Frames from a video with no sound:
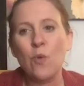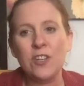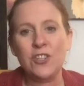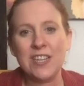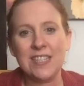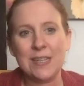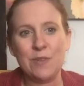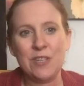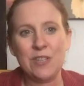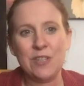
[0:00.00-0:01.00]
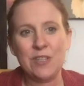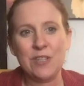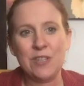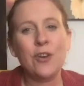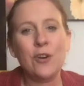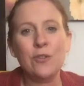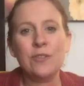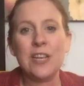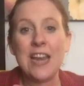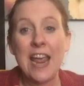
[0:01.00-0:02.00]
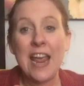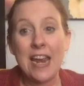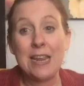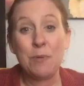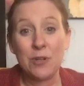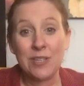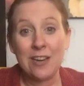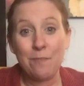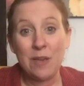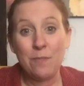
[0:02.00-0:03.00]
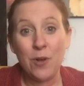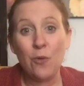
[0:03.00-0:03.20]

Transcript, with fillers: you get symptoms, those in 80% of people